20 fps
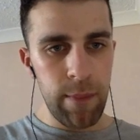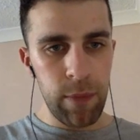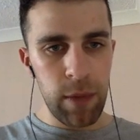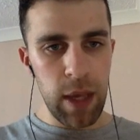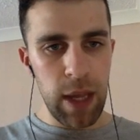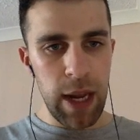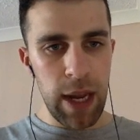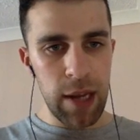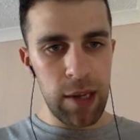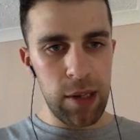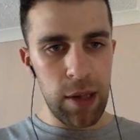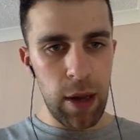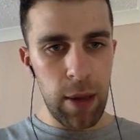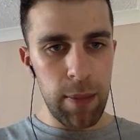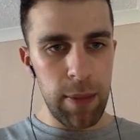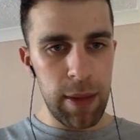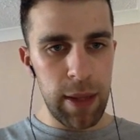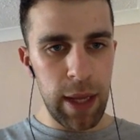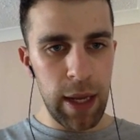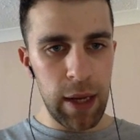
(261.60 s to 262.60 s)
connect
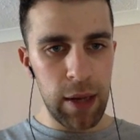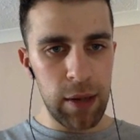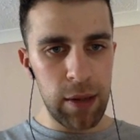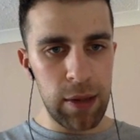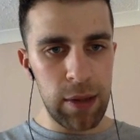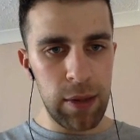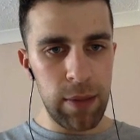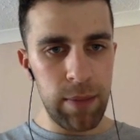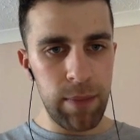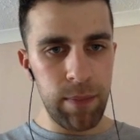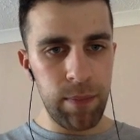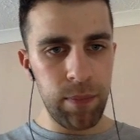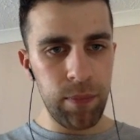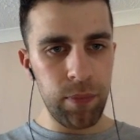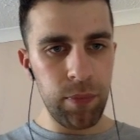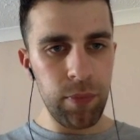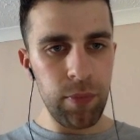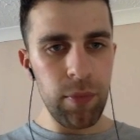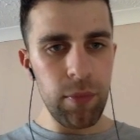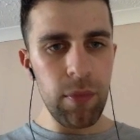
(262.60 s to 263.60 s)
up things,
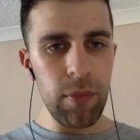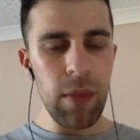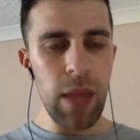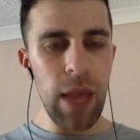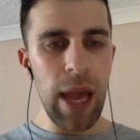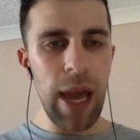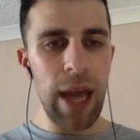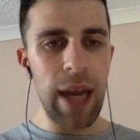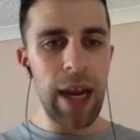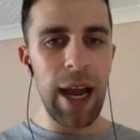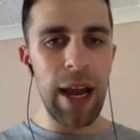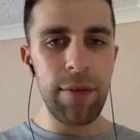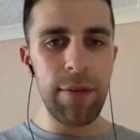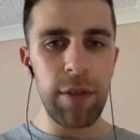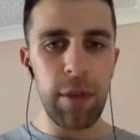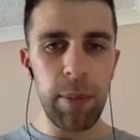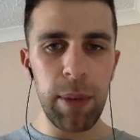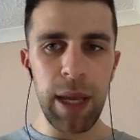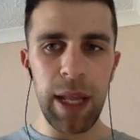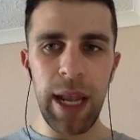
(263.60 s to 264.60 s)
and have
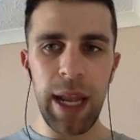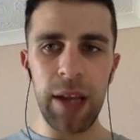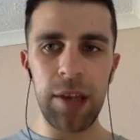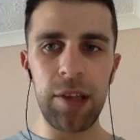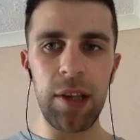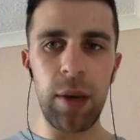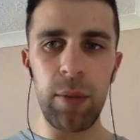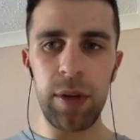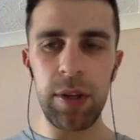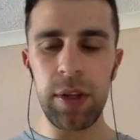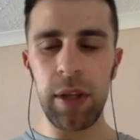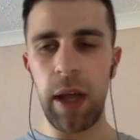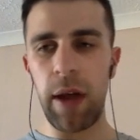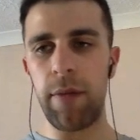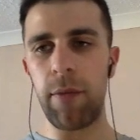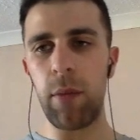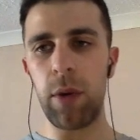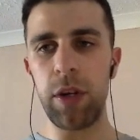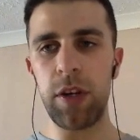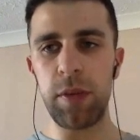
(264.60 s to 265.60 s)
them connect up with
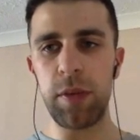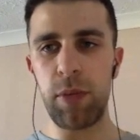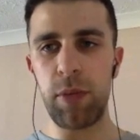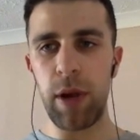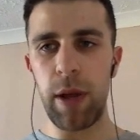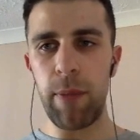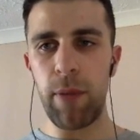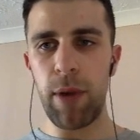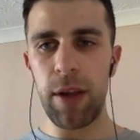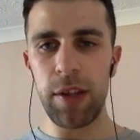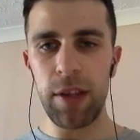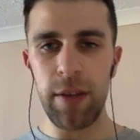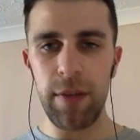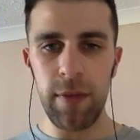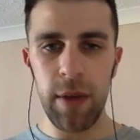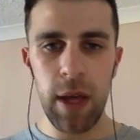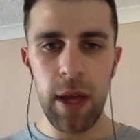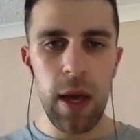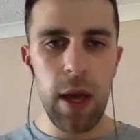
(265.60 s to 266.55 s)
stuff, which is pretty impressive.